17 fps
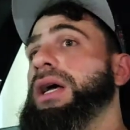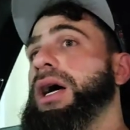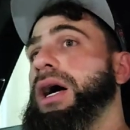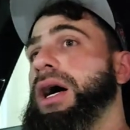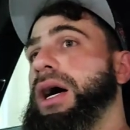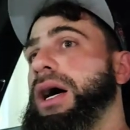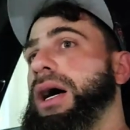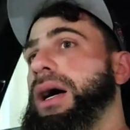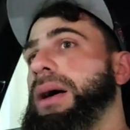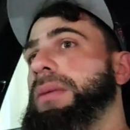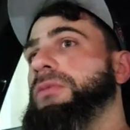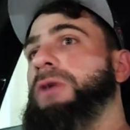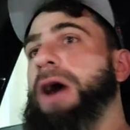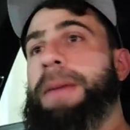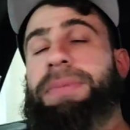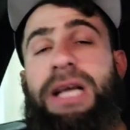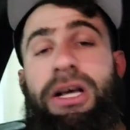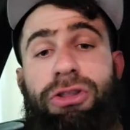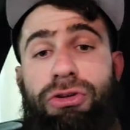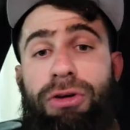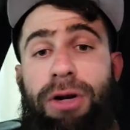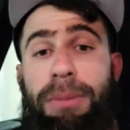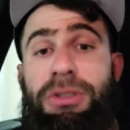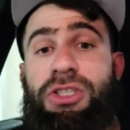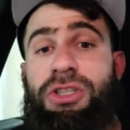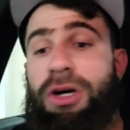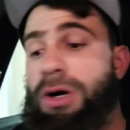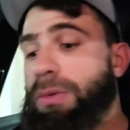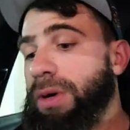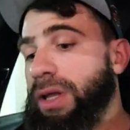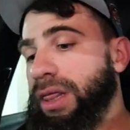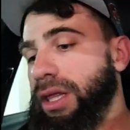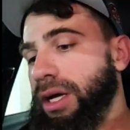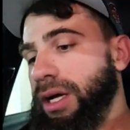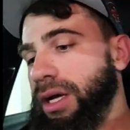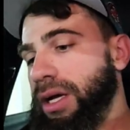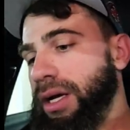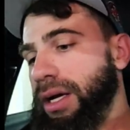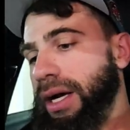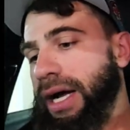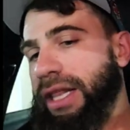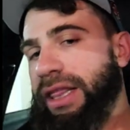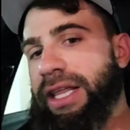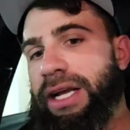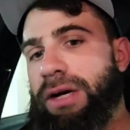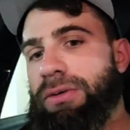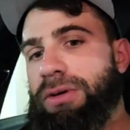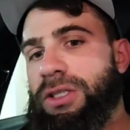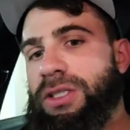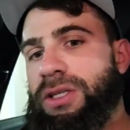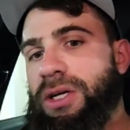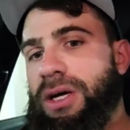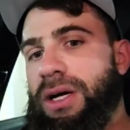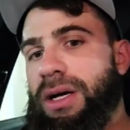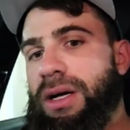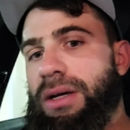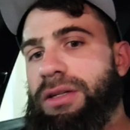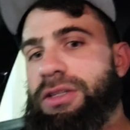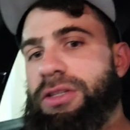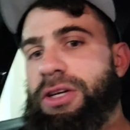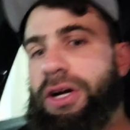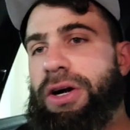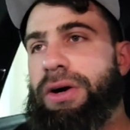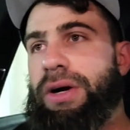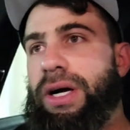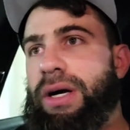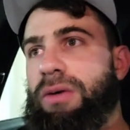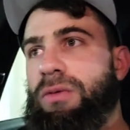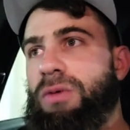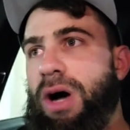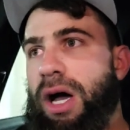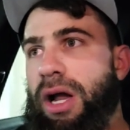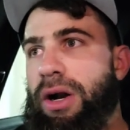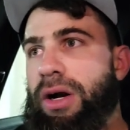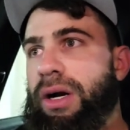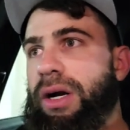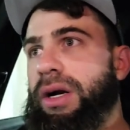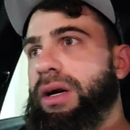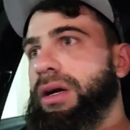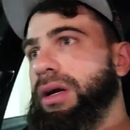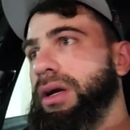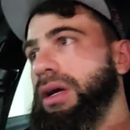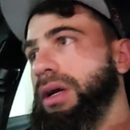Wiped out the Grimmsnarl with I think it was Terra Water,